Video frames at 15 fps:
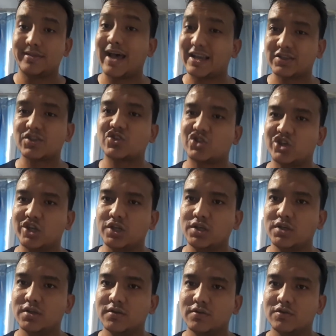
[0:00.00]
doesn't she
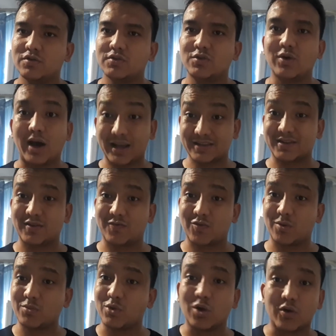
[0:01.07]
you ask it
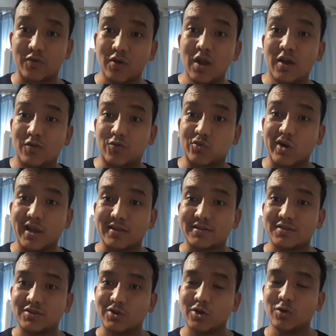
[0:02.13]
from your friend
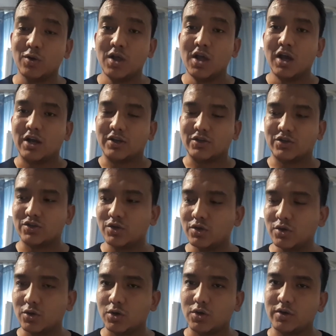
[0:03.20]
you know you
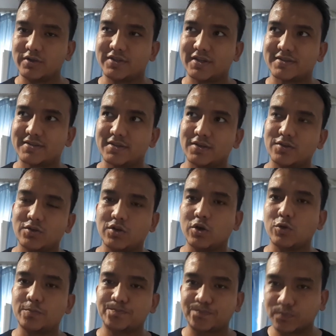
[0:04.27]
just uh, you
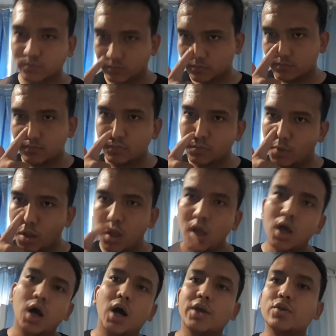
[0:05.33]
know
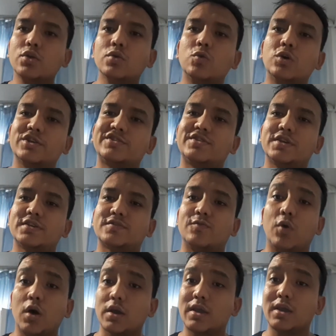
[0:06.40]
you was just
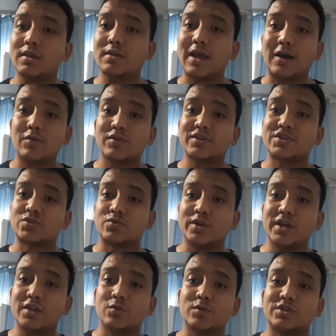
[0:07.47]
walking down the
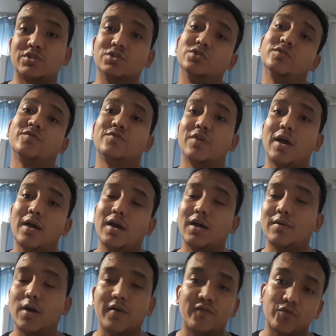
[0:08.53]
street with your
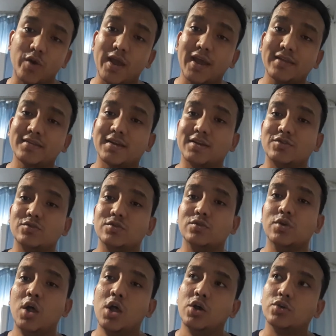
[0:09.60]
uh, a friend and
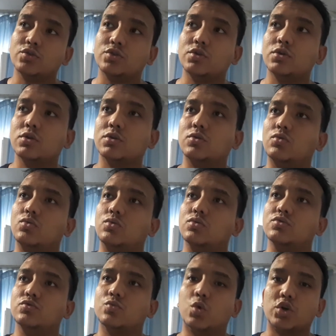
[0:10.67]
you you
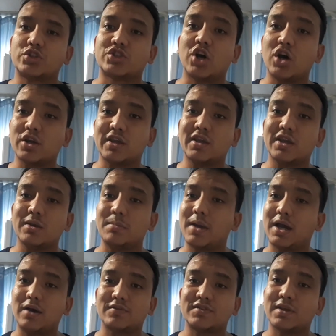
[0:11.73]
were talking
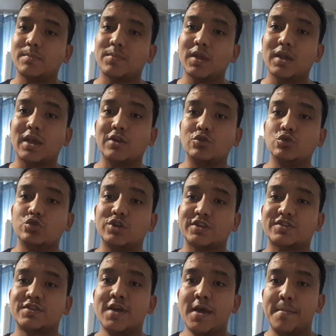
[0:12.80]
about something and you
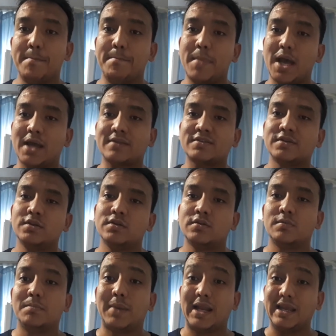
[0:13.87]
just met
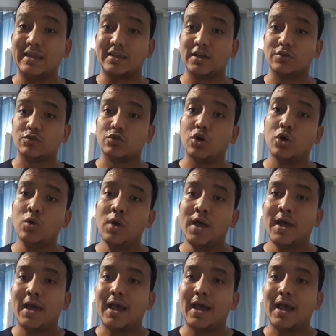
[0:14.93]
Malika, you know?